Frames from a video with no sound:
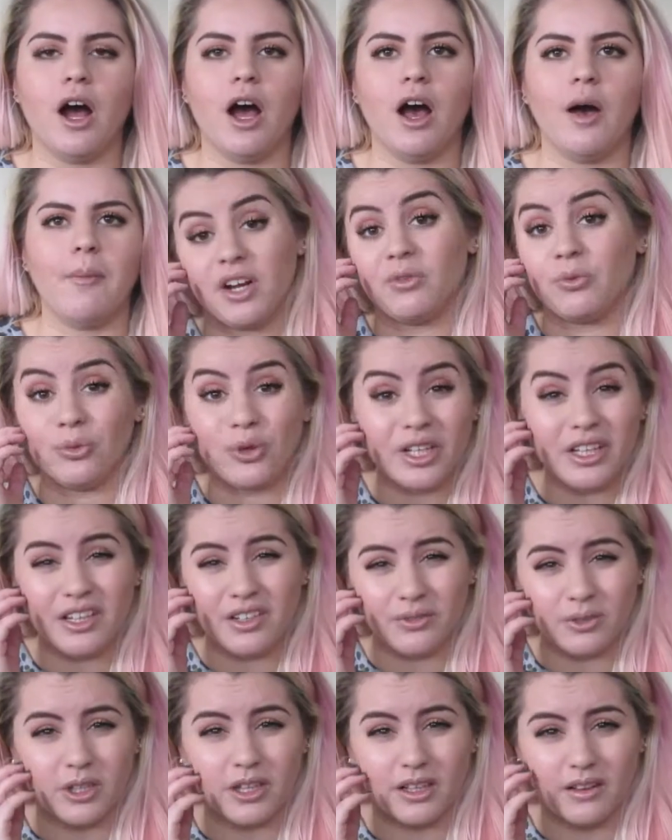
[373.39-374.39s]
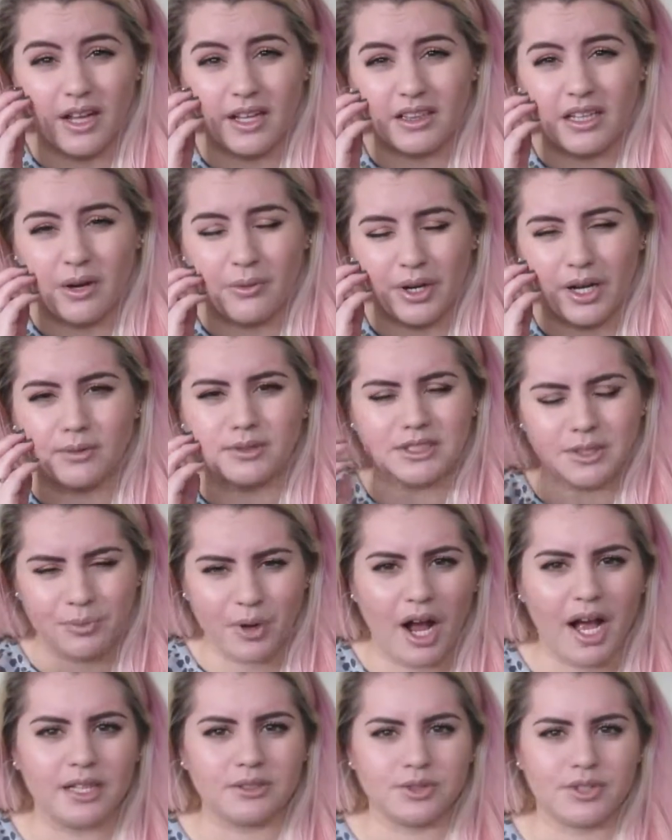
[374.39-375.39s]
I really like that one. I was
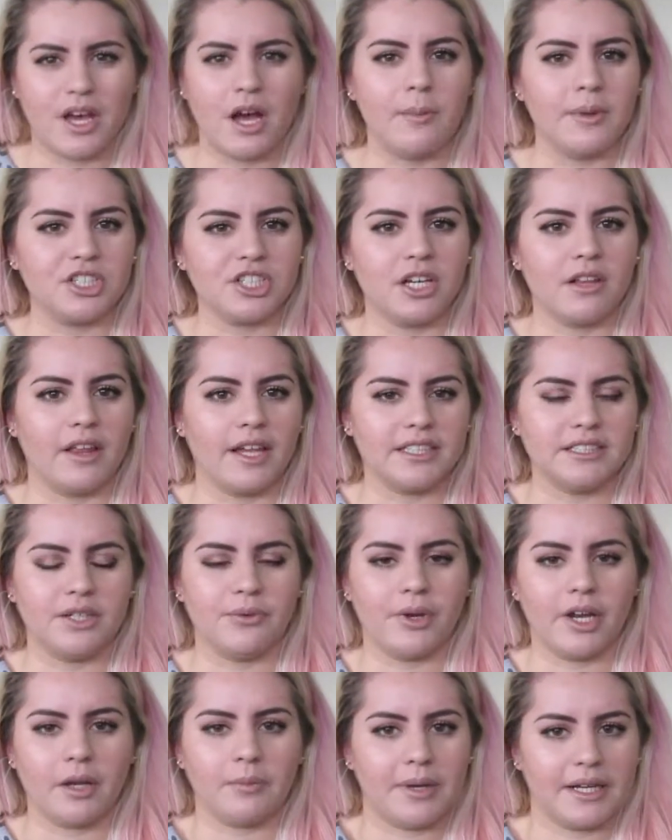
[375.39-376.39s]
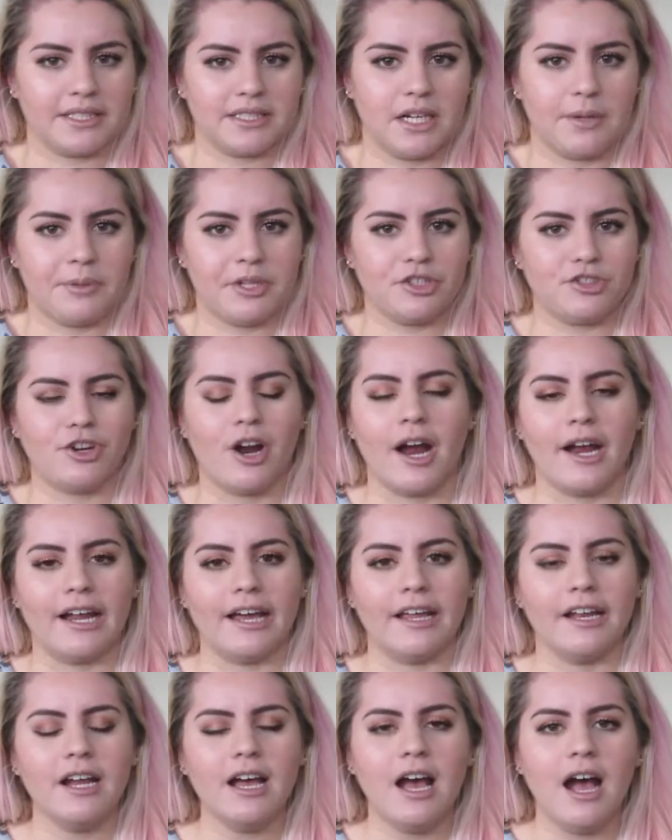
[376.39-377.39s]
surprised with how much I liked it when I picked it up and tried
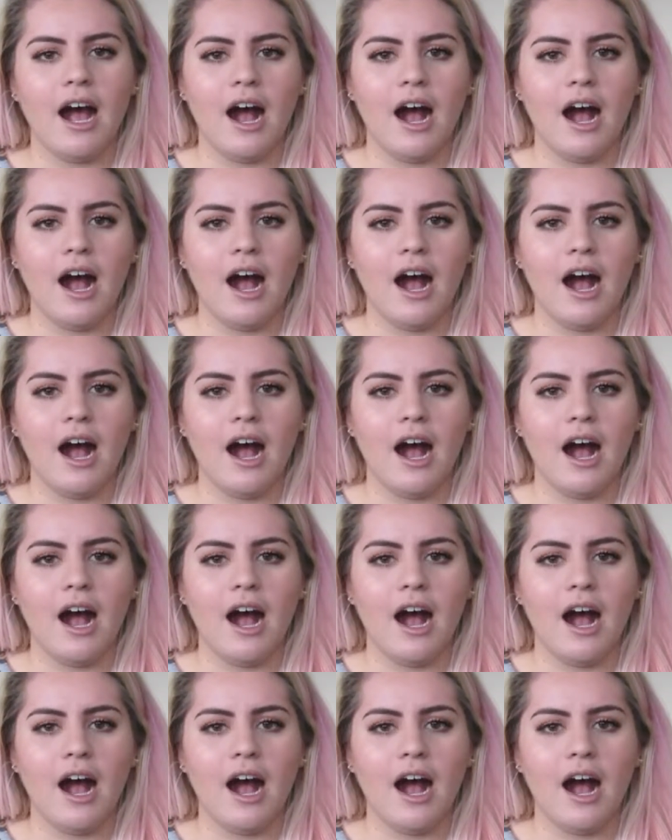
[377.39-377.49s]
it.